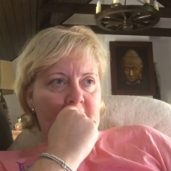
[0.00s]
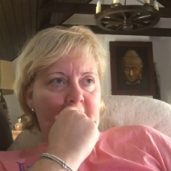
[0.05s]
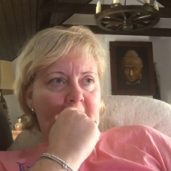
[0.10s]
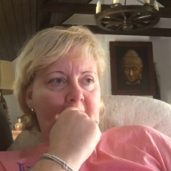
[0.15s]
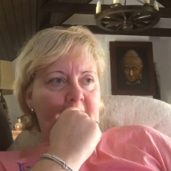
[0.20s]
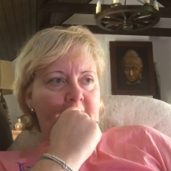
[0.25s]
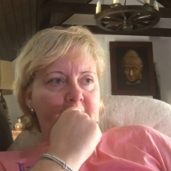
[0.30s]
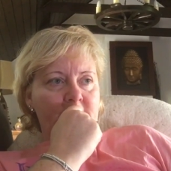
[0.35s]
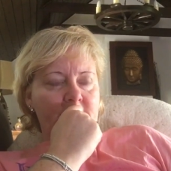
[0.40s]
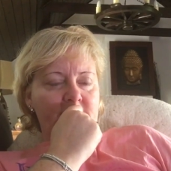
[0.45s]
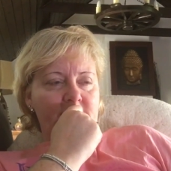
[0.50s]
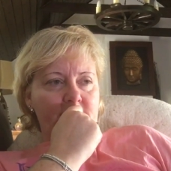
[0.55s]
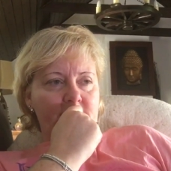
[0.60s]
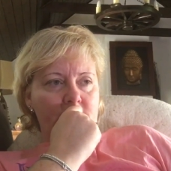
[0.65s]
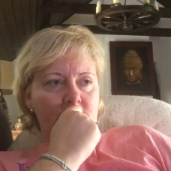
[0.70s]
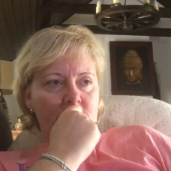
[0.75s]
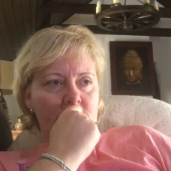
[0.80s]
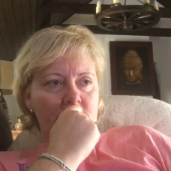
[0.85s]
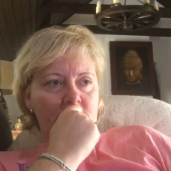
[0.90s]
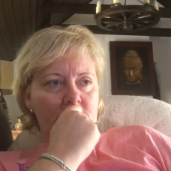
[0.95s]
And
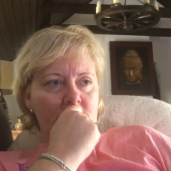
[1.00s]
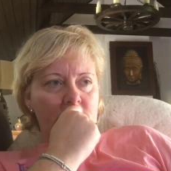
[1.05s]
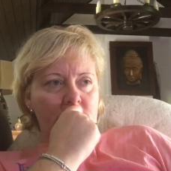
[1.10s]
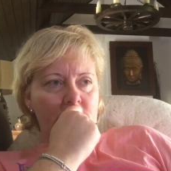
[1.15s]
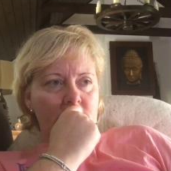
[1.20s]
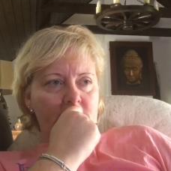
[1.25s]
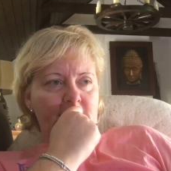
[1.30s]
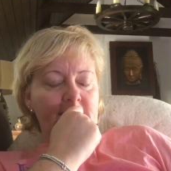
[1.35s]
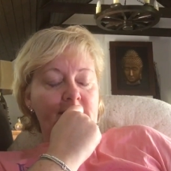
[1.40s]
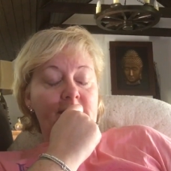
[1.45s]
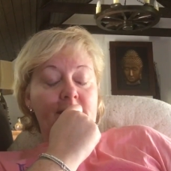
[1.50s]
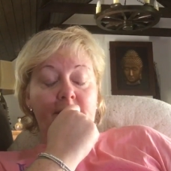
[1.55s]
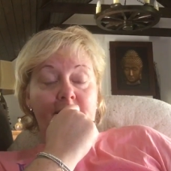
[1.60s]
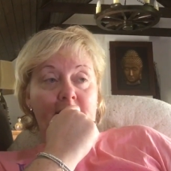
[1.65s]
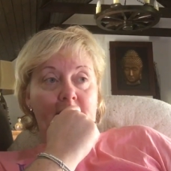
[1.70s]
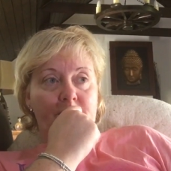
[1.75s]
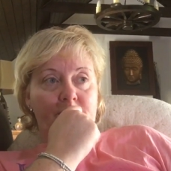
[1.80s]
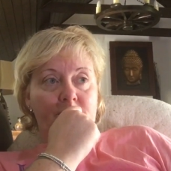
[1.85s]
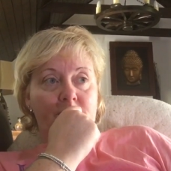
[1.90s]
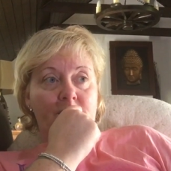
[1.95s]
they said,
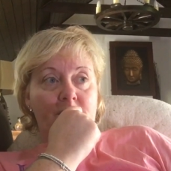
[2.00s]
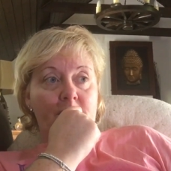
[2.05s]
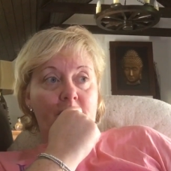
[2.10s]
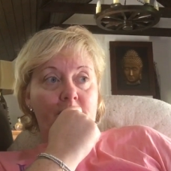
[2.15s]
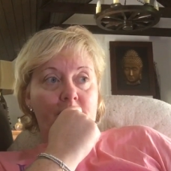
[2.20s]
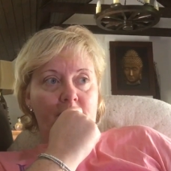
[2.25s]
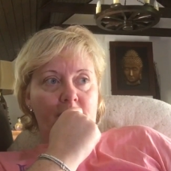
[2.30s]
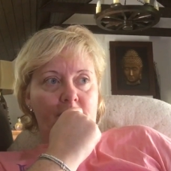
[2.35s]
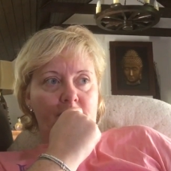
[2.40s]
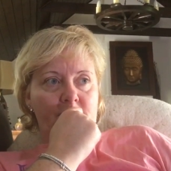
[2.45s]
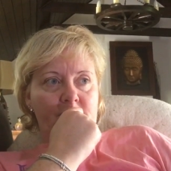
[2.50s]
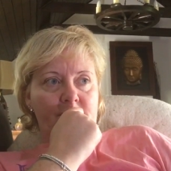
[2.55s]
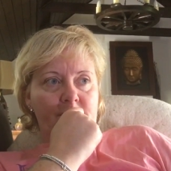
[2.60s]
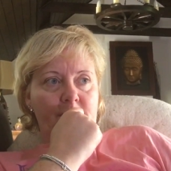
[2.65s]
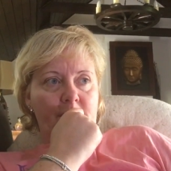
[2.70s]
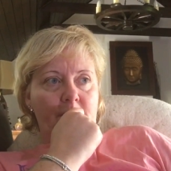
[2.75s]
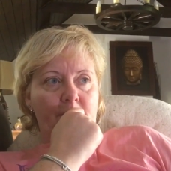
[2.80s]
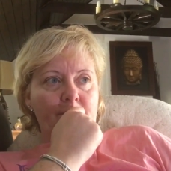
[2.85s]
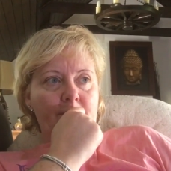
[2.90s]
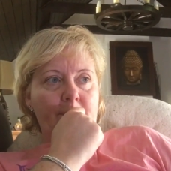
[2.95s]
okay, we'll show you.
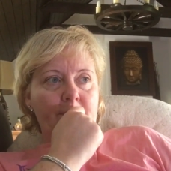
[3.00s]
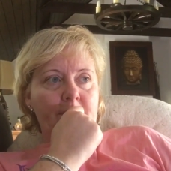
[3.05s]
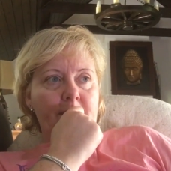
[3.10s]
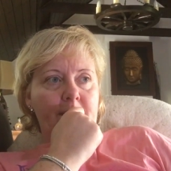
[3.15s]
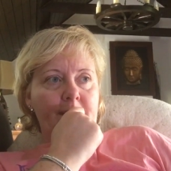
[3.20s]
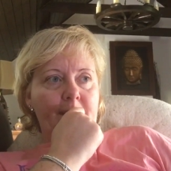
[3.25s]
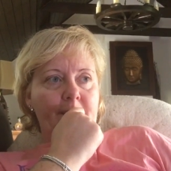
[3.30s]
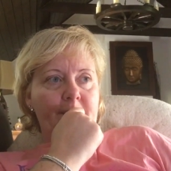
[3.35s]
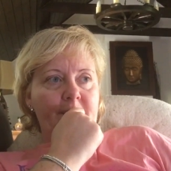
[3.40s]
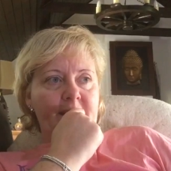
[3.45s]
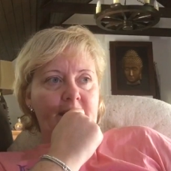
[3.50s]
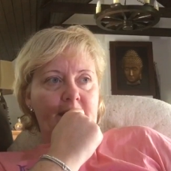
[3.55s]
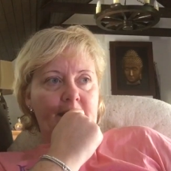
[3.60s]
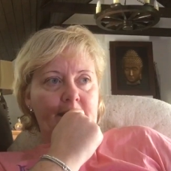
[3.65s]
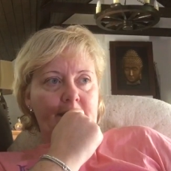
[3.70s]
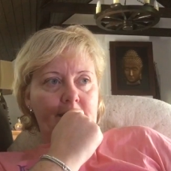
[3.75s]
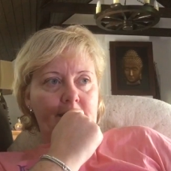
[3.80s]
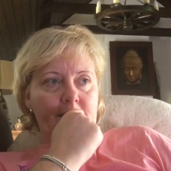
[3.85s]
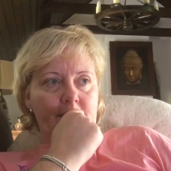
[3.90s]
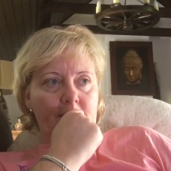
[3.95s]
So I remember going
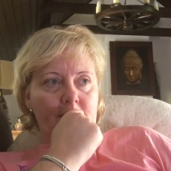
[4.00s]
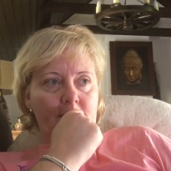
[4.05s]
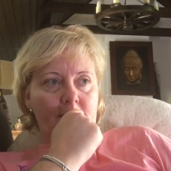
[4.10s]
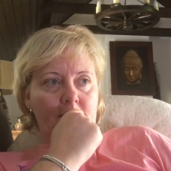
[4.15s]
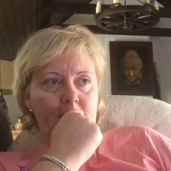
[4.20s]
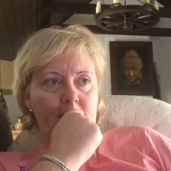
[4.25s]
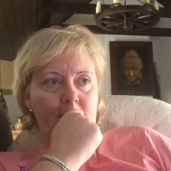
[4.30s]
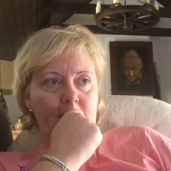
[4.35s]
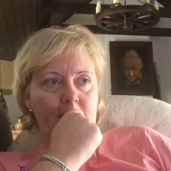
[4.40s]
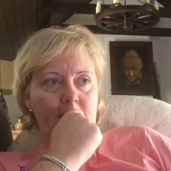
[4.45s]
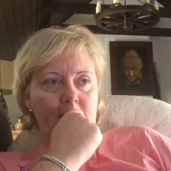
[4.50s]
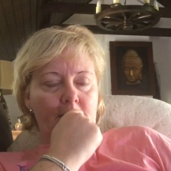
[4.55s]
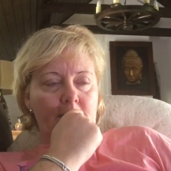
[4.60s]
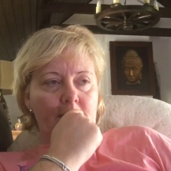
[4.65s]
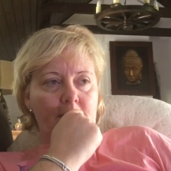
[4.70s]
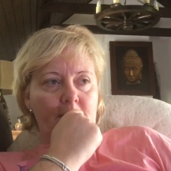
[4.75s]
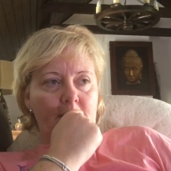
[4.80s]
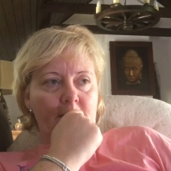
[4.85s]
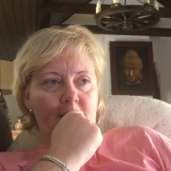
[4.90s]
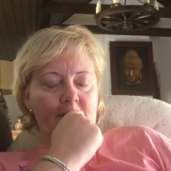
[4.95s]
in,
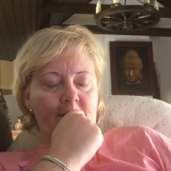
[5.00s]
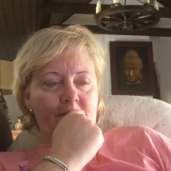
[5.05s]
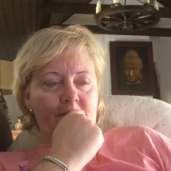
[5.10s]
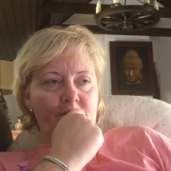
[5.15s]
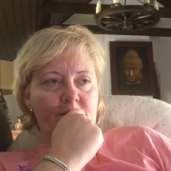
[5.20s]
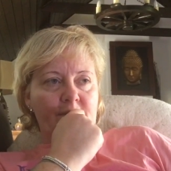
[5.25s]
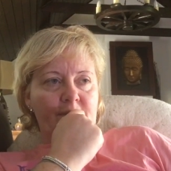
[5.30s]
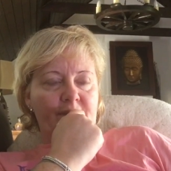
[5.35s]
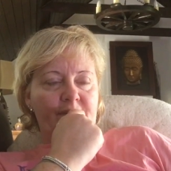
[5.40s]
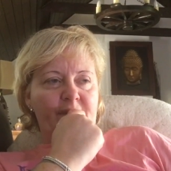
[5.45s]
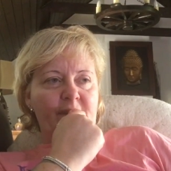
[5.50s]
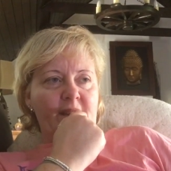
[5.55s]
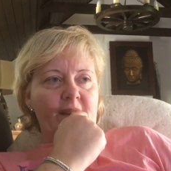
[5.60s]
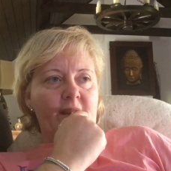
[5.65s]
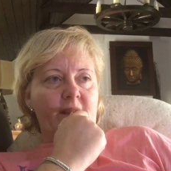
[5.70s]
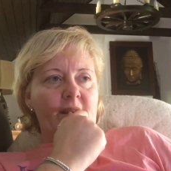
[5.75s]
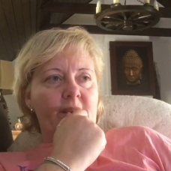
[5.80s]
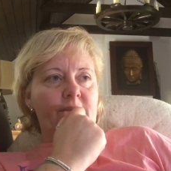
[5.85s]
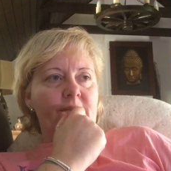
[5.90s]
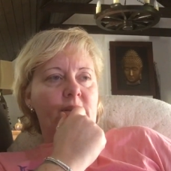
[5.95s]
and the
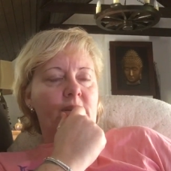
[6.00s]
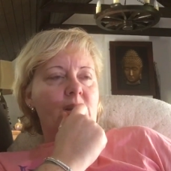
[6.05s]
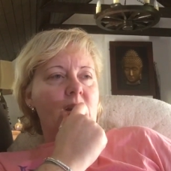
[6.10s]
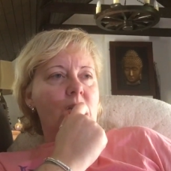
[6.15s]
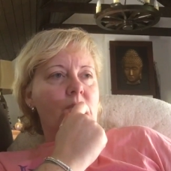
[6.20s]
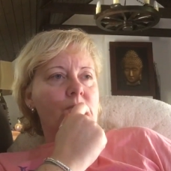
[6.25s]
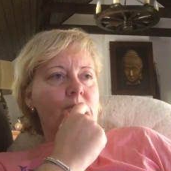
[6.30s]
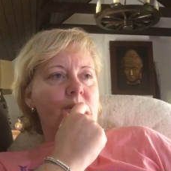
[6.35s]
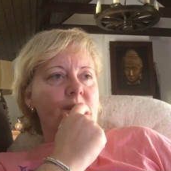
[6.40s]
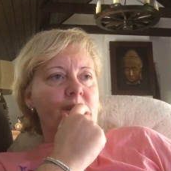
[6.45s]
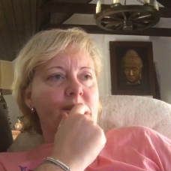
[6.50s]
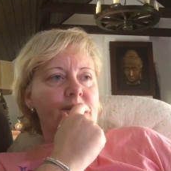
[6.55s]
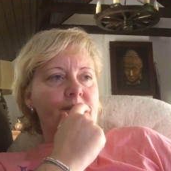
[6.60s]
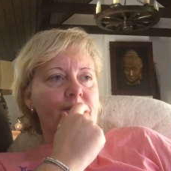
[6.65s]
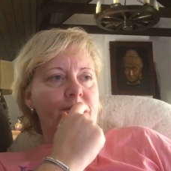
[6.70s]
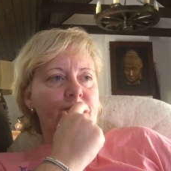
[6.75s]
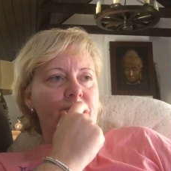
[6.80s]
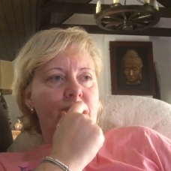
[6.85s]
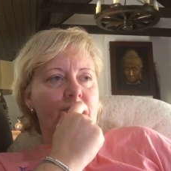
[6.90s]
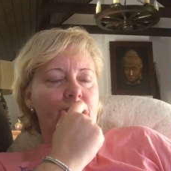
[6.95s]
fear and the coldness
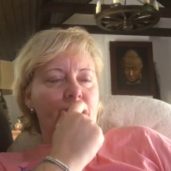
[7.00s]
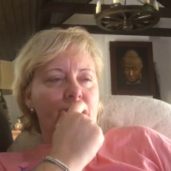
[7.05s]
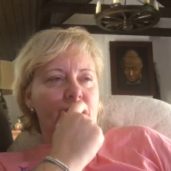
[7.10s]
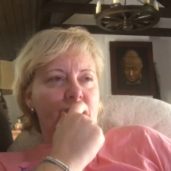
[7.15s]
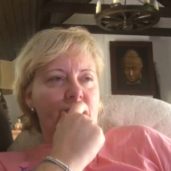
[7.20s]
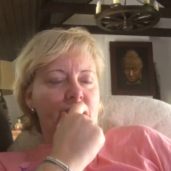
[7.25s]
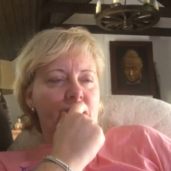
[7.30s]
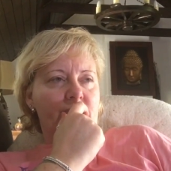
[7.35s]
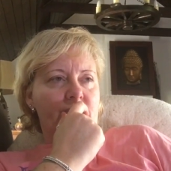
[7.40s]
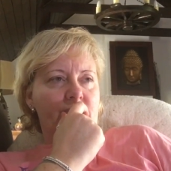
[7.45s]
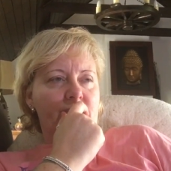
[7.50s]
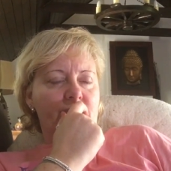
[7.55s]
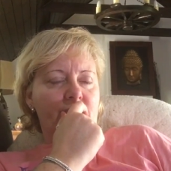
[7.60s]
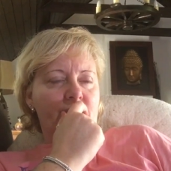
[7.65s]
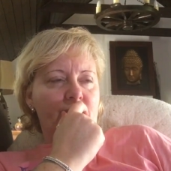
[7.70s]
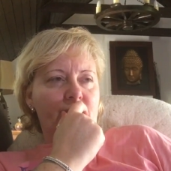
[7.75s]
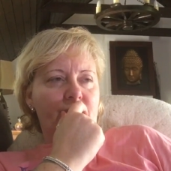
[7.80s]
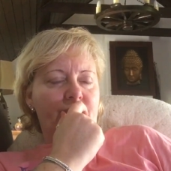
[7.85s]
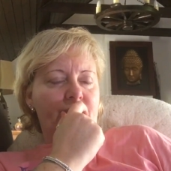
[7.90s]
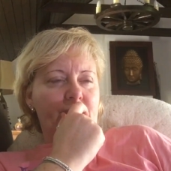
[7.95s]
in the room was just
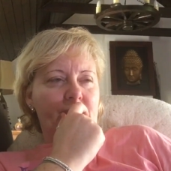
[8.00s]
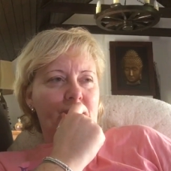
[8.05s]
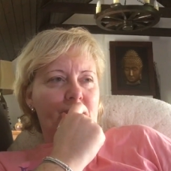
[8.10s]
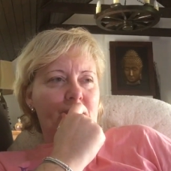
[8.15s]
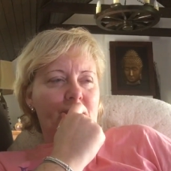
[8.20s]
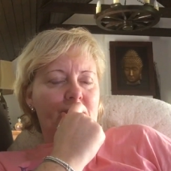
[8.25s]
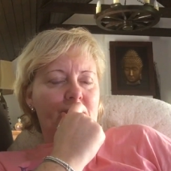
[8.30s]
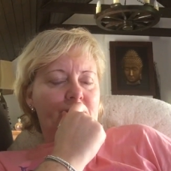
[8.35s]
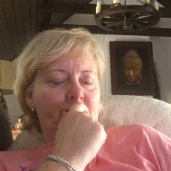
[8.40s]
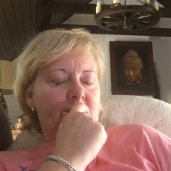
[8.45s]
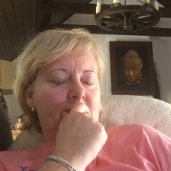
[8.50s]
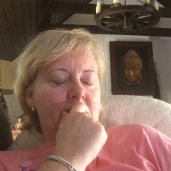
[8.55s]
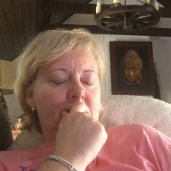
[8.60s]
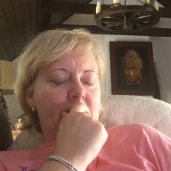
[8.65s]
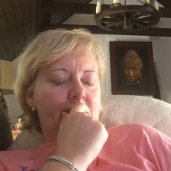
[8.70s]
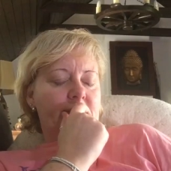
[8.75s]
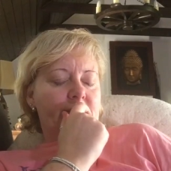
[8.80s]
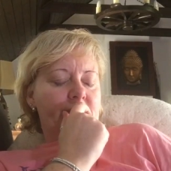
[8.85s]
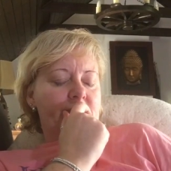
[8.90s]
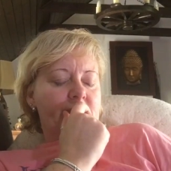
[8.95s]
awful. Oh my
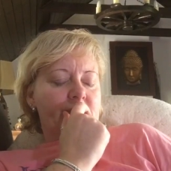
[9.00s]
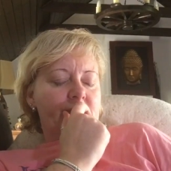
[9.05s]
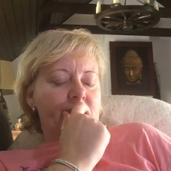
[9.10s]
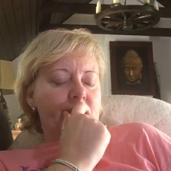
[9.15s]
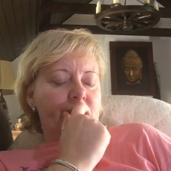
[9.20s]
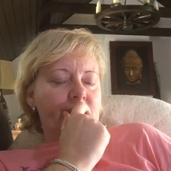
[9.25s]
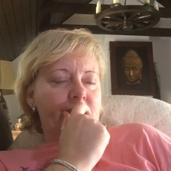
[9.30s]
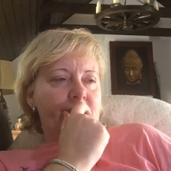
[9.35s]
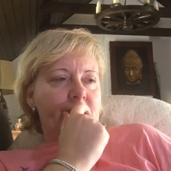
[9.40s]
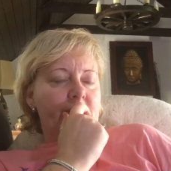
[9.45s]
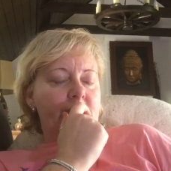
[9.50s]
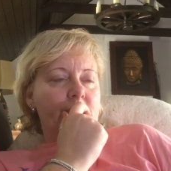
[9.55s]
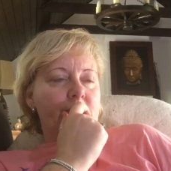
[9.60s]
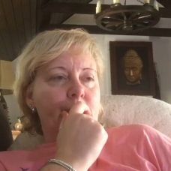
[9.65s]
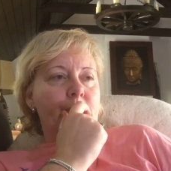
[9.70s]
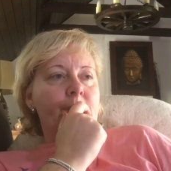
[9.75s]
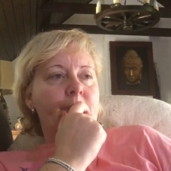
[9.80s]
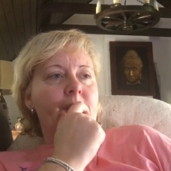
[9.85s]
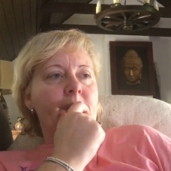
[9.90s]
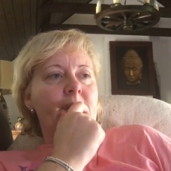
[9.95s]
God, it was just awful.